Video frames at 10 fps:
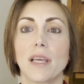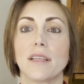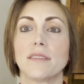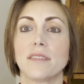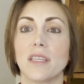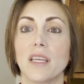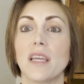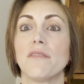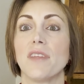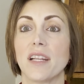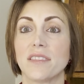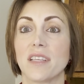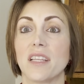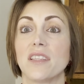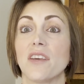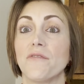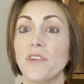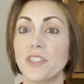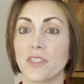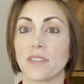and see if there is any
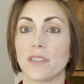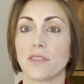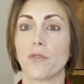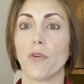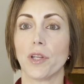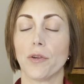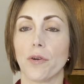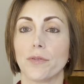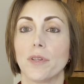deficiencies going on.